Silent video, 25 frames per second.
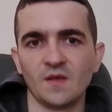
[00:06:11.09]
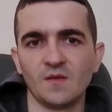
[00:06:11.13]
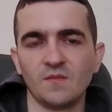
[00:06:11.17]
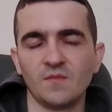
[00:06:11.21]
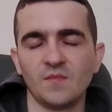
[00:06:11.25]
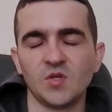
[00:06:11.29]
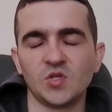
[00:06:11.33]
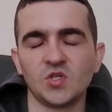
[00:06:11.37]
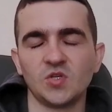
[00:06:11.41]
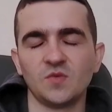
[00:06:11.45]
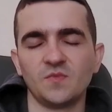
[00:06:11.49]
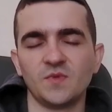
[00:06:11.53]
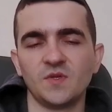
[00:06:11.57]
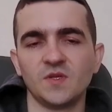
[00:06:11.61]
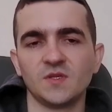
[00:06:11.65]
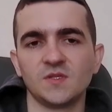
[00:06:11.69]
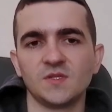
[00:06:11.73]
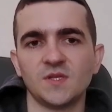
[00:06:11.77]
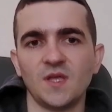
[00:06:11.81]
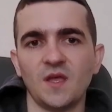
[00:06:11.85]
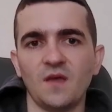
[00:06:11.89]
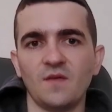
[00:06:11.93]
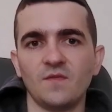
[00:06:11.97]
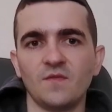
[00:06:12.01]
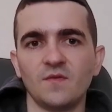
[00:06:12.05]
Bishop
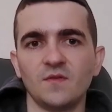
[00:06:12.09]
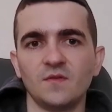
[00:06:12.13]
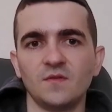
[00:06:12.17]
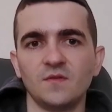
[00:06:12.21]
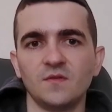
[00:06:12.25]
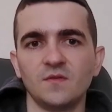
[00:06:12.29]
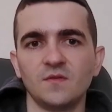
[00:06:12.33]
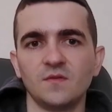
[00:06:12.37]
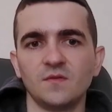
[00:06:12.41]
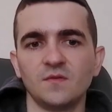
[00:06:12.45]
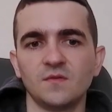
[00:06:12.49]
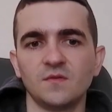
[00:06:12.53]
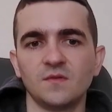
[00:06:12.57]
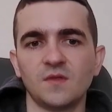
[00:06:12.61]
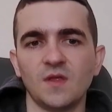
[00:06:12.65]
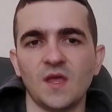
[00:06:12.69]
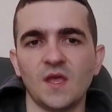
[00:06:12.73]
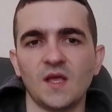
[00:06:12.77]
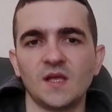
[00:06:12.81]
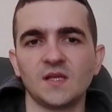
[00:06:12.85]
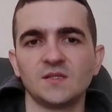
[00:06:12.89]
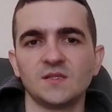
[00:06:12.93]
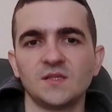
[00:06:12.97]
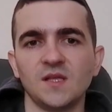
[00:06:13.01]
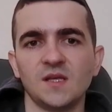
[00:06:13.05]
d7,
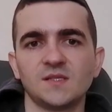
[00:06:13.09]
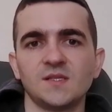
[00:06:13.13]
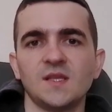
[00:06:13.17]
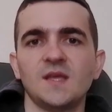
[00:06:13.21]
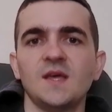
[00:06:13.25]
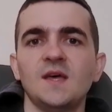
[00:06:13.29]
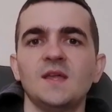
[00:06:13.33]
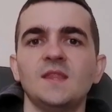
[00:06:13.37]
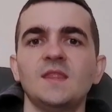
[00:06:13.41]
takes.